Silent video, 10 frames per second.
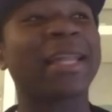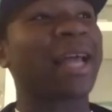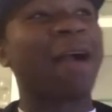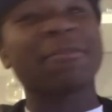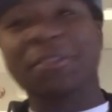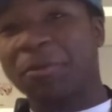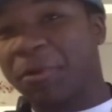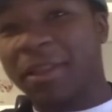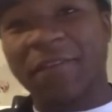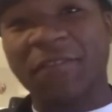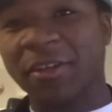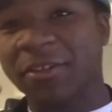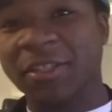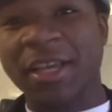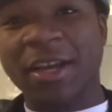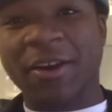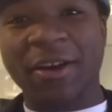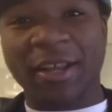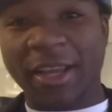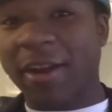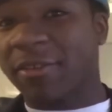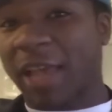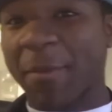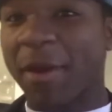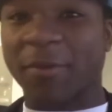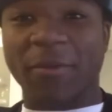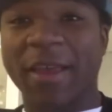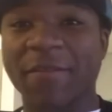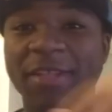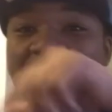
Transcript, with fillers: Like I was unaware that figures uh, and characters came out in waves.